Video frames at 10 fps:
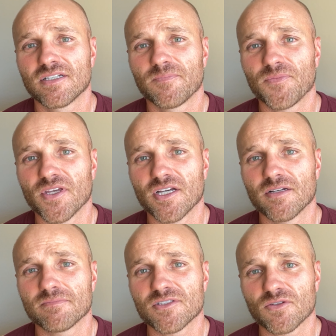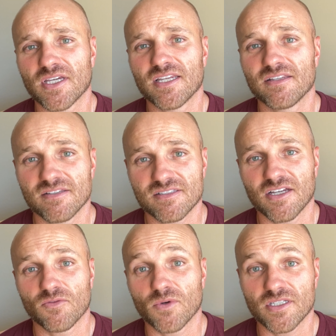It's located in the
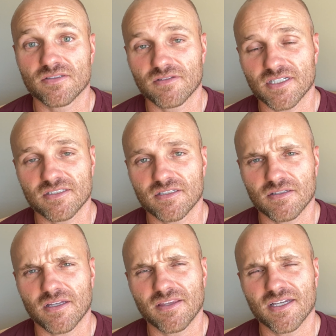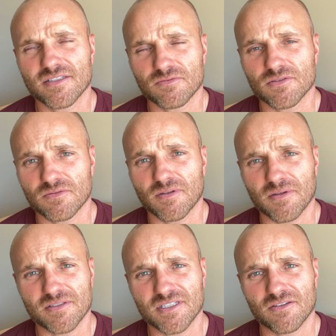southwest. Like I said, I think I said it was
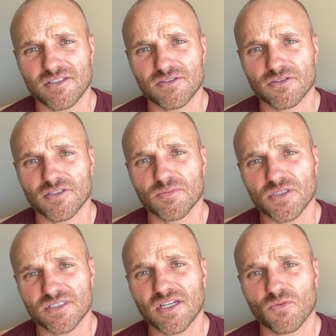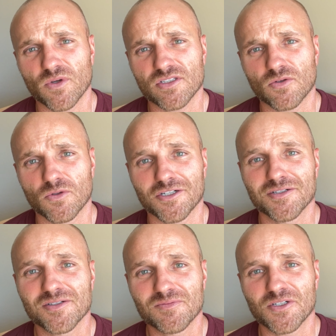southeast earlier, but southwest corner.
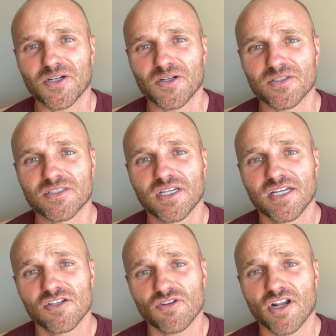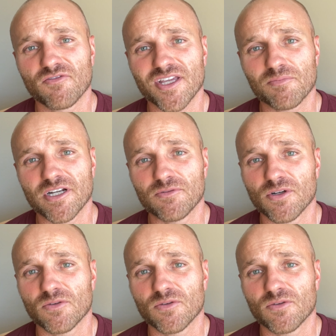Regardless, it's right off Lake Mary Road,